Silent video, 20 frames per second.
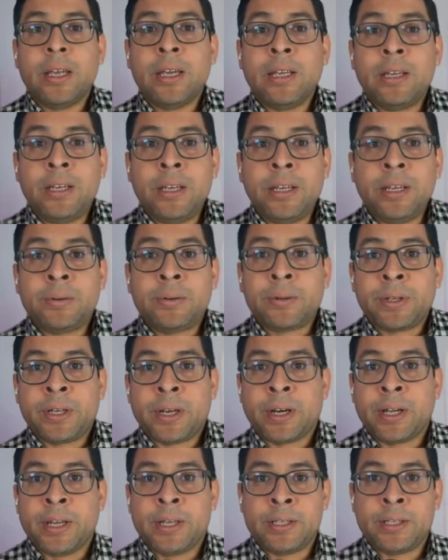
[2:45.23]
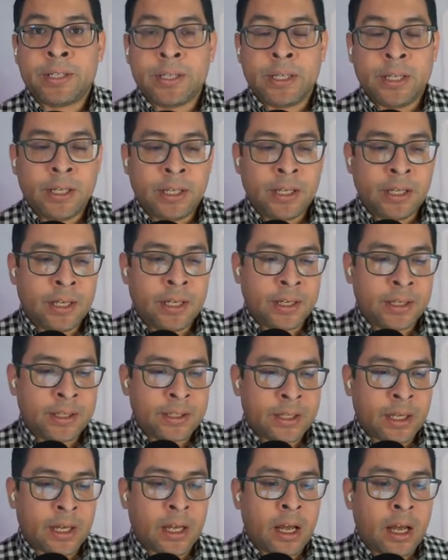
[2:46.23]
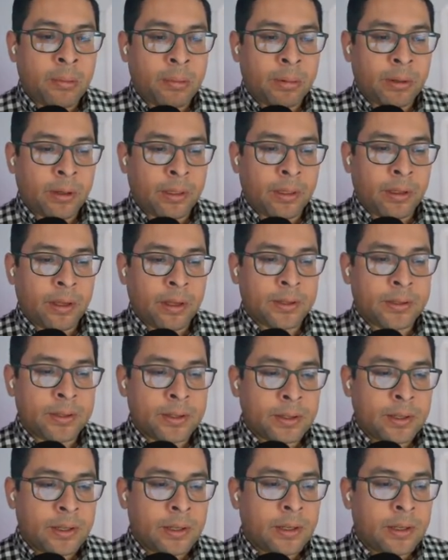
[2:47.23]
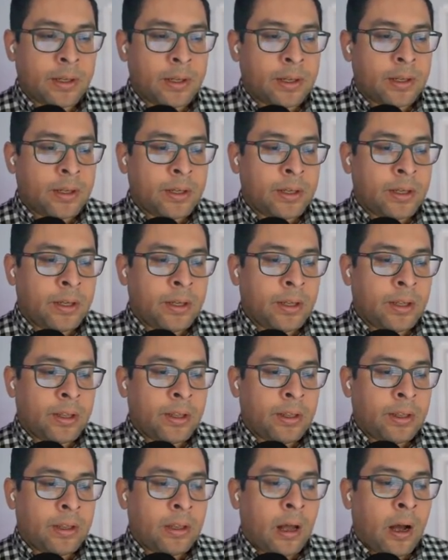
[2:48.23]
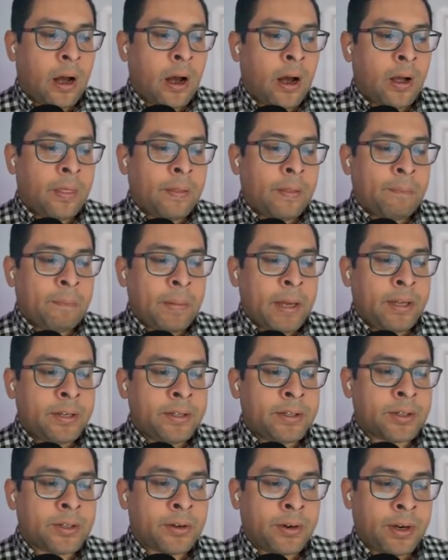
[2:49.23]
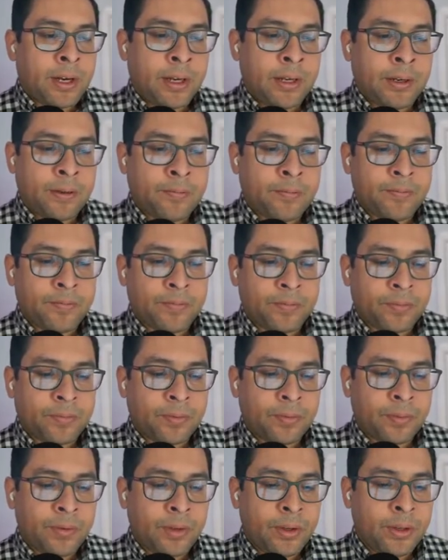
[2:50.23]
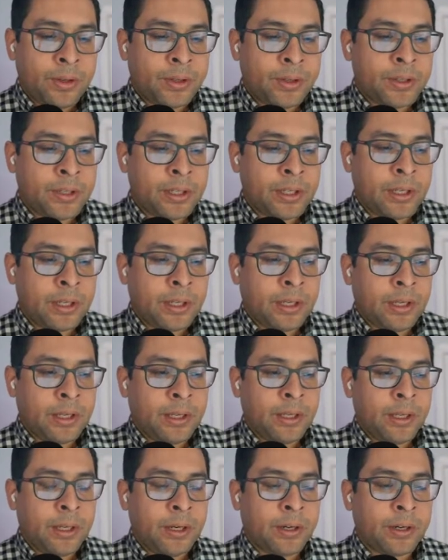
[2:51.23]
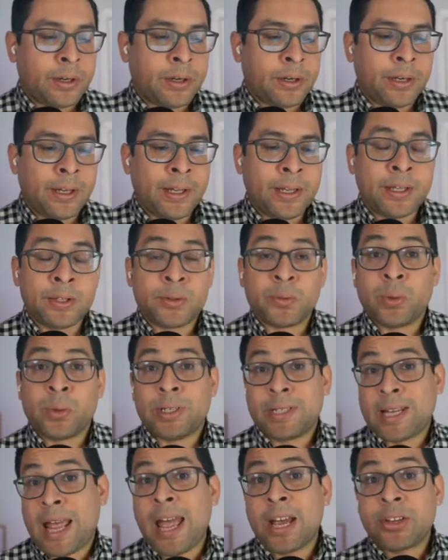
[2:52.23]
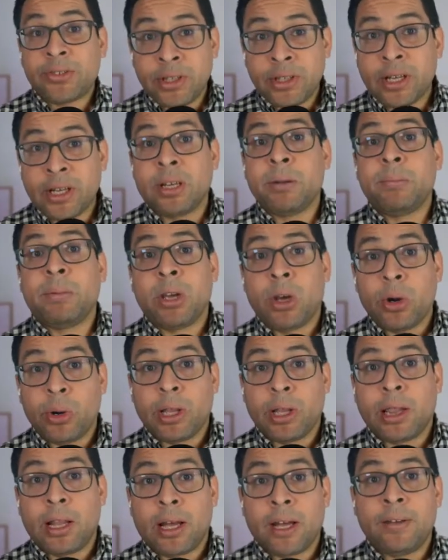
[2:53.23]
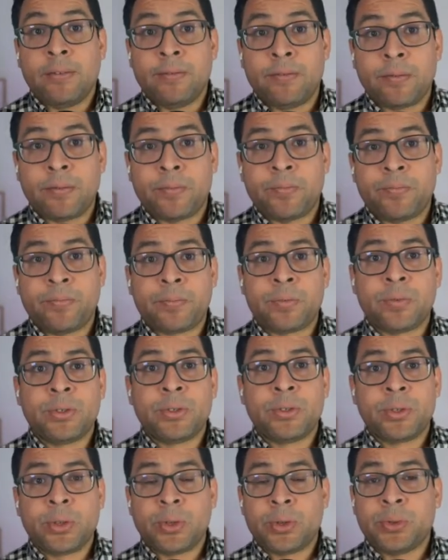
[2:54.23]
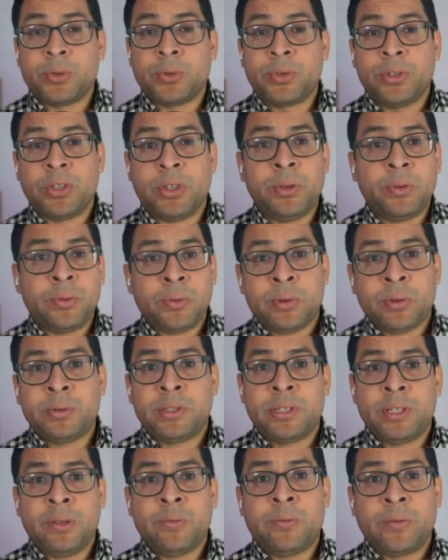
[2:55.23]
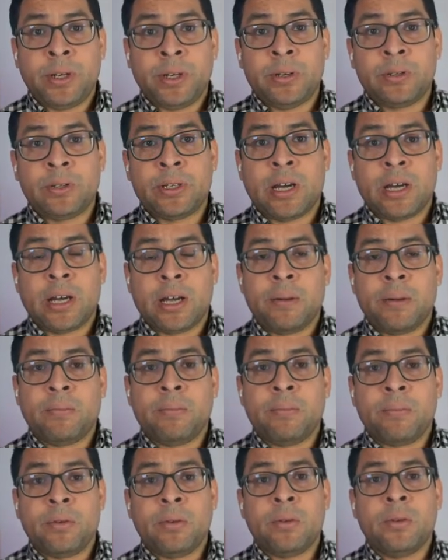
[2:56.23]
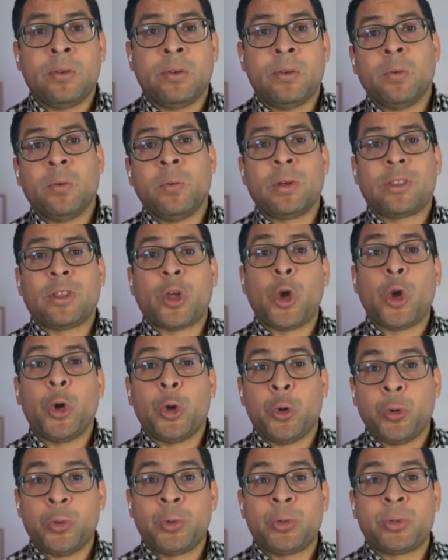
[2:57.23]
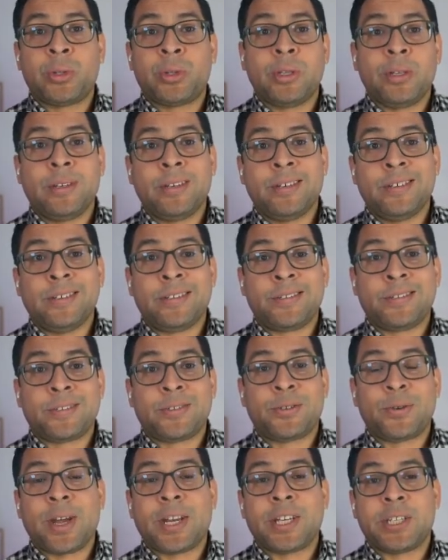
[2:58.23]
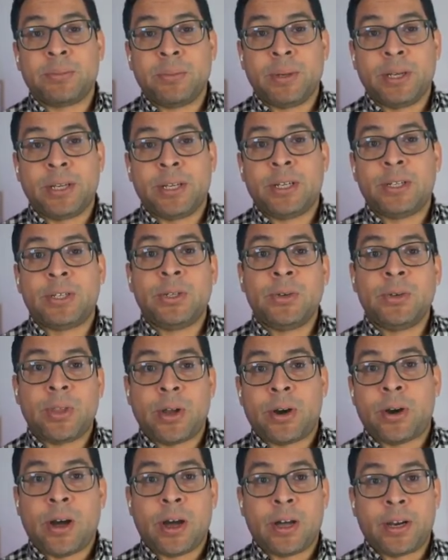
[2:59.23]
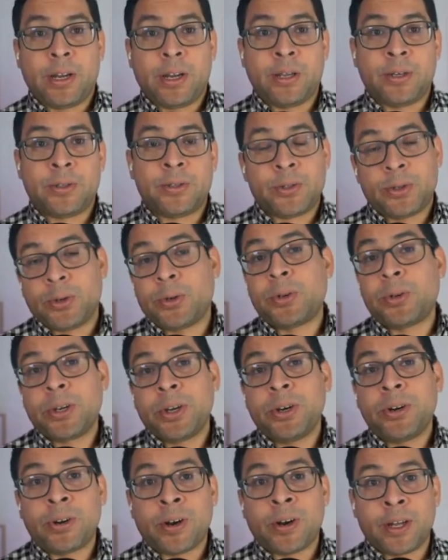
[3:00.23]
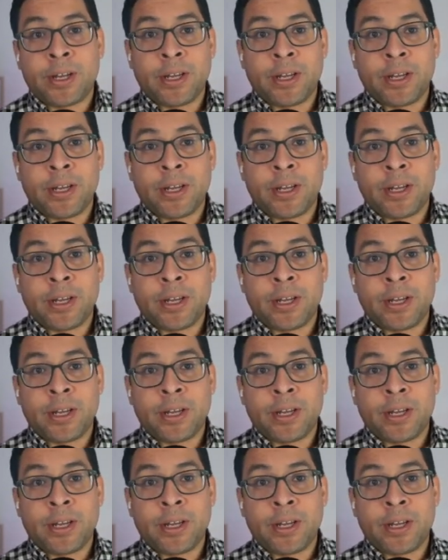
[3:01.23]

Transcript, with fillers: In here, what you're going to see is a couple of things. On the main screen, you're seeing here is what's actually going to be going live. So you will see real time what the host is transmitting to their audience or your